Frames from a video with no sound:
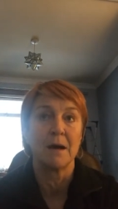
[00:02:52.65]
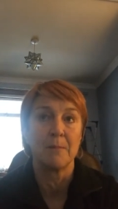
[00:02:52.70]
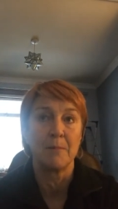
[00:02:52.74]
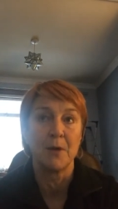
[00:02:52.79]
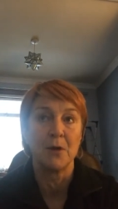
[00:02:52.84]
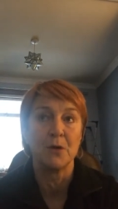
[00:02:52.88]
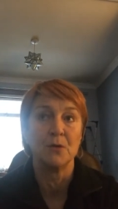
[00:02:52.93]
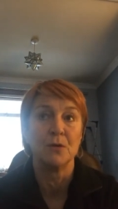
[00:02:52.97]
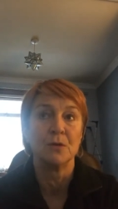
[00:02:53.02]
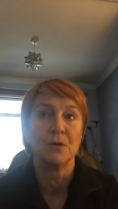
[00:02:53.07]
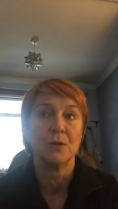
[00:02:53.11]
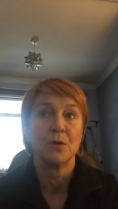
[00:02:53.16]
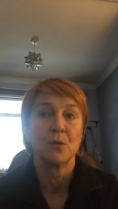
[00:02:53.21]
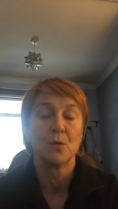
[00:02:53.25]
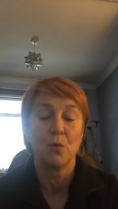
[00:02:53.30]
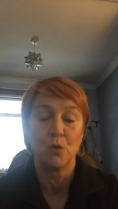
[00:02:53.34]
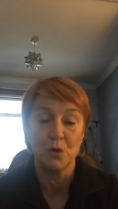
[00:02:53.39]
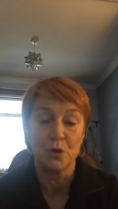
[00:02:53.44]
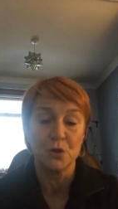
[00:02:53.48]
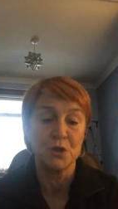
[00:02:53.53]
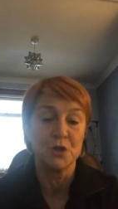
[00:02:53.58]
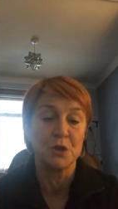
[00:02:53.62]
about
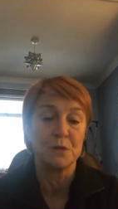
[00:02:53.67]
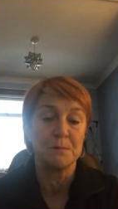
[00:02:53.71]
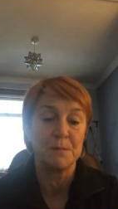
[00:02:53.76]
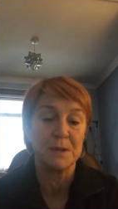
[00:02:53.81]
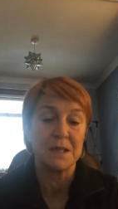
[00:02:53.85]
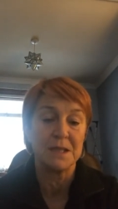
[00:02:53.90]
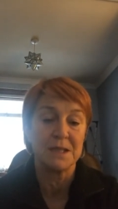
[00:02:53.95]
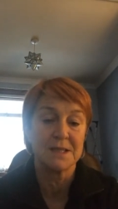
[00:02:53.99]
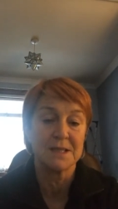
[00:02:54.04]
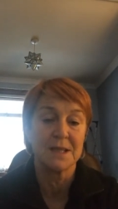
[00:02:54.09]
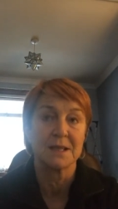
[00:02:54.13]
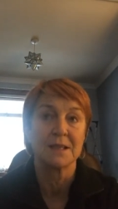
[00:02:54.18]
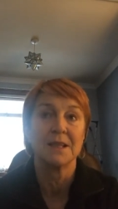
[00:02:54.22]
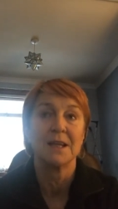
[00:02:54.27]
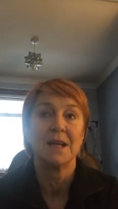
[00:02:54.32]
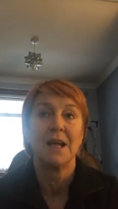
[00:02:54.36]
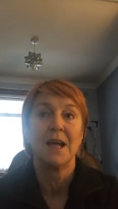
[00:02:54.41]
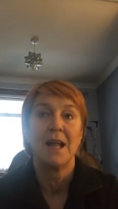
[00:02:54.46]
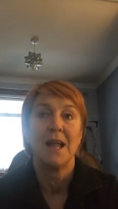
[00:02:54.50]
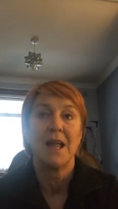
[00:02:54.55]
what you should be eating.